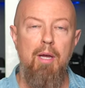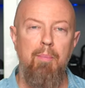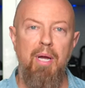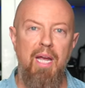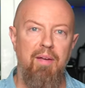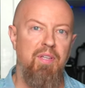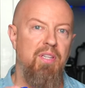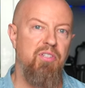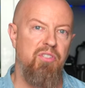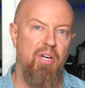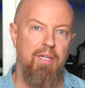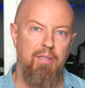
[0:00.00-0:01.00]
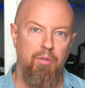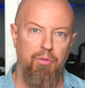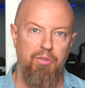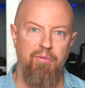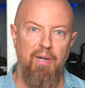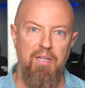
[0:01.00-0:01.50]
By having this tiny little
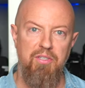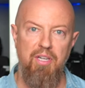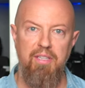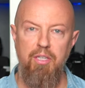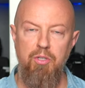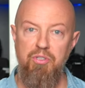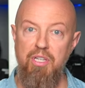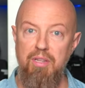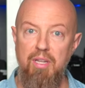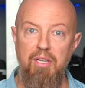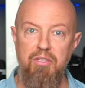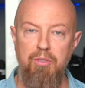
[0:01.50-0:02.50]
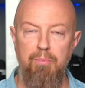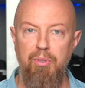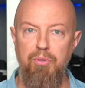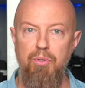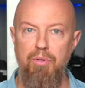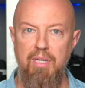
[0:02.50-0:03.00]
device and then using this to
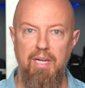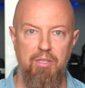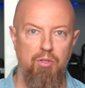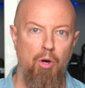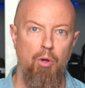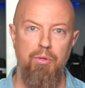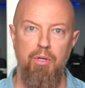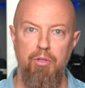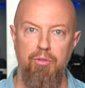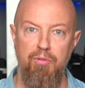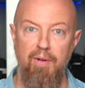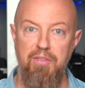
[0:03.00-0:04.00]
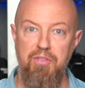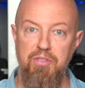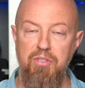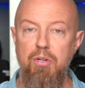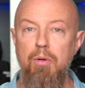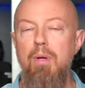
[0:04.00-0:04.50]
Bluetooth connect all the other devices
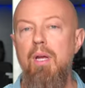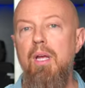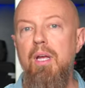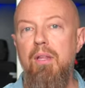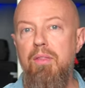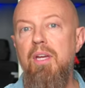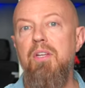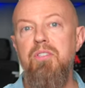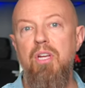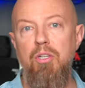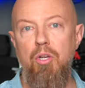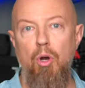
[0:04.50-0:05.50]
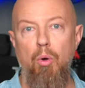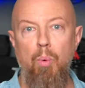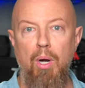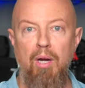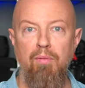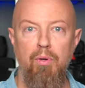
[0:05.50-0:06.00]
too, this can go
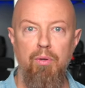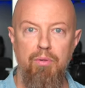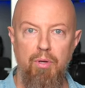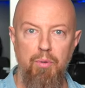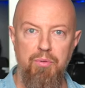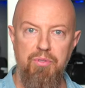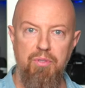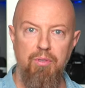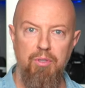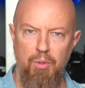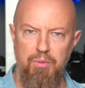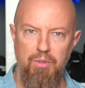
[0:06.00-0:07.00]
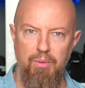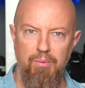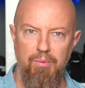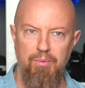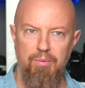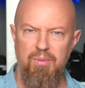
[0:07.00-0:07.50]
wherever those go to.
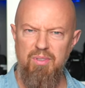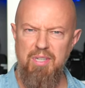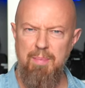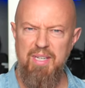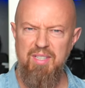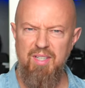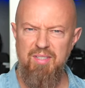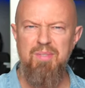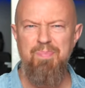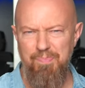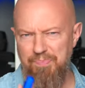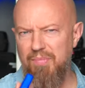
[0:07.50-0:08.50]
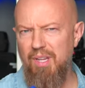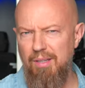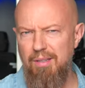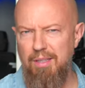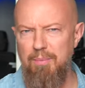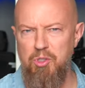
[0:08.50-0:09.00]
Does that make sense?
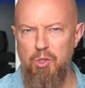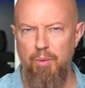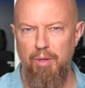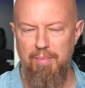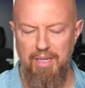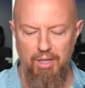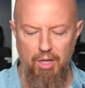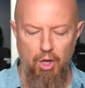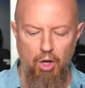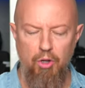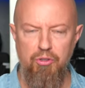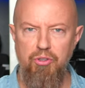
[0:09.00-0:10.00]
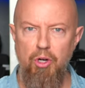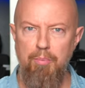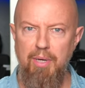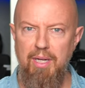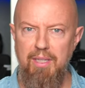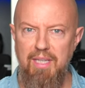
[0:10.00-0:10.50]
Let me show you what I mean. I'll start
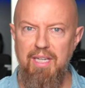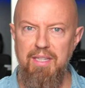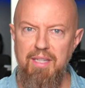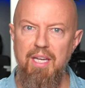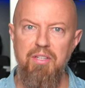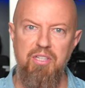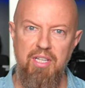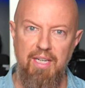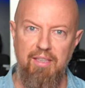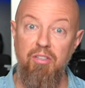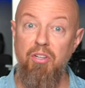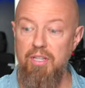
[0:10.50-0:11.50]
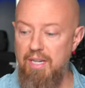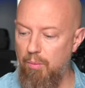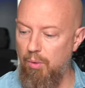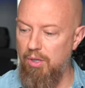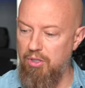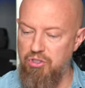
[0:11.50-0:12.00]
by getting this connected to the
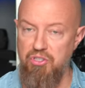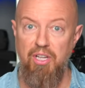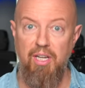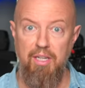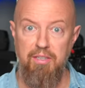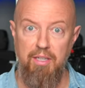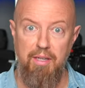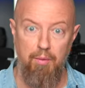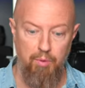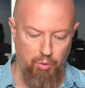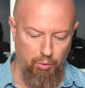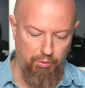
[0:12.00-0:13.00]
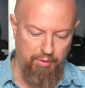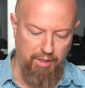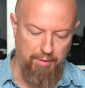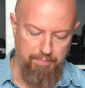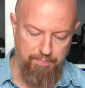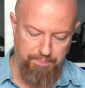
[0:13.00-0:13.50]
network, just like I did that recorder there.